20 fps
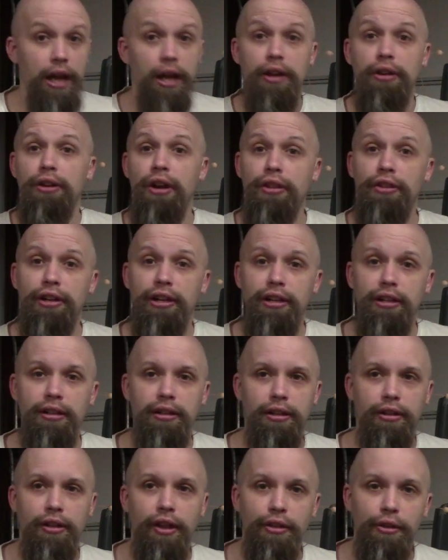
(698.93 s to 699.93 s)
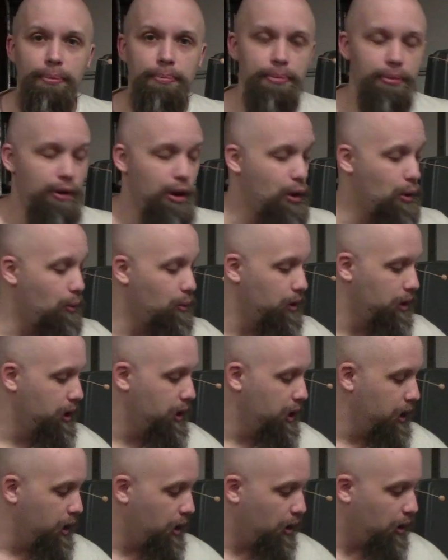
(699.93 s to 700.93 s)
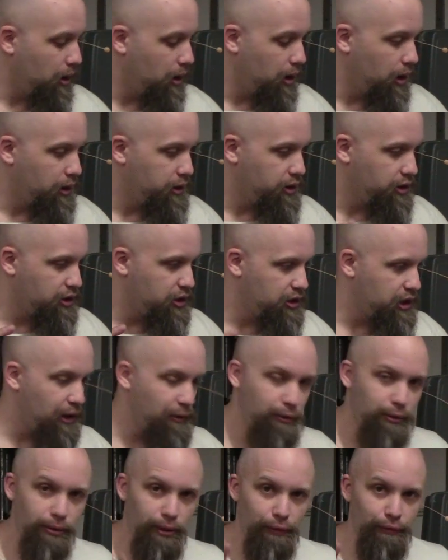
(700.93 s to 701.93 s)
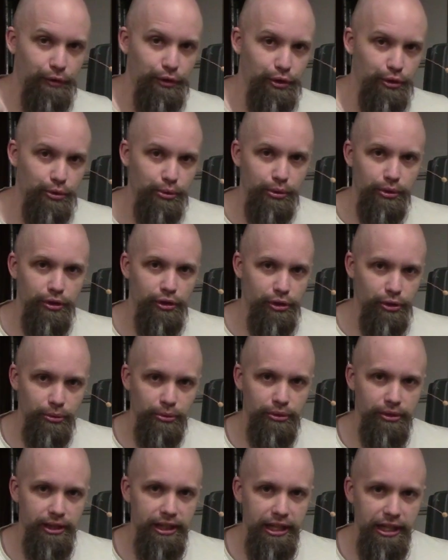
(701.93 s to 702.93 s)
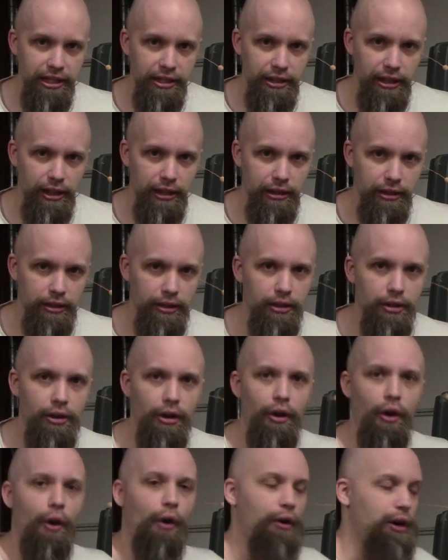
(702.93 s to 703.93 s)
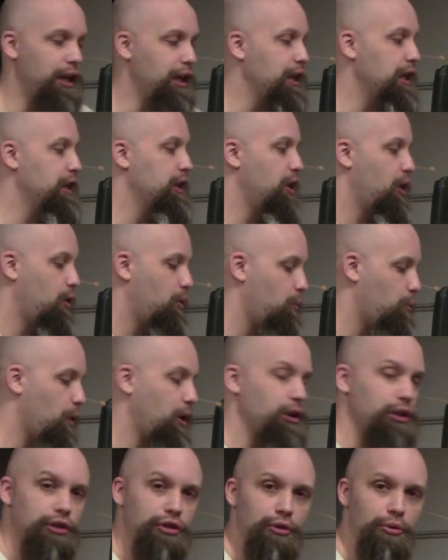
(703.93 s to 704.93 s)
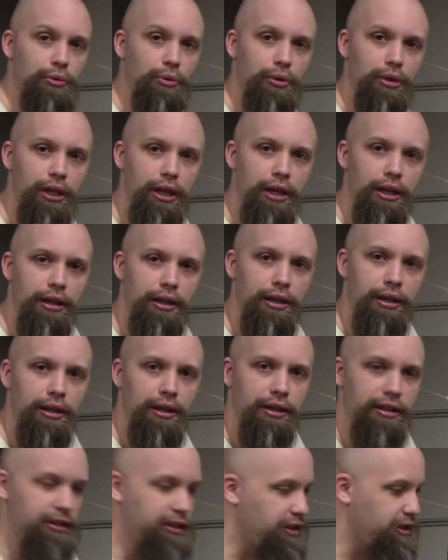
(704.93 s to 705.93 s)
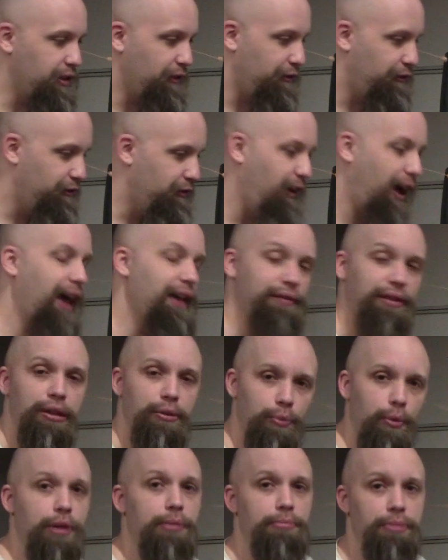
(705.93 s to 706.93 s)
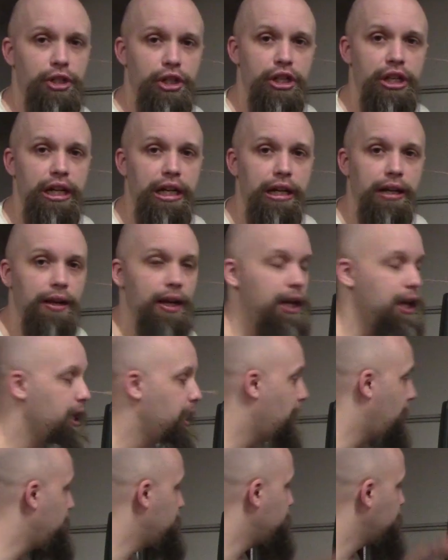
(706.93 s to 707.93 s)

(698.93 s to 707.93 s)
Another pro. Several of the tools you'll need are in one tool. This is a 5-in-1 machine, and you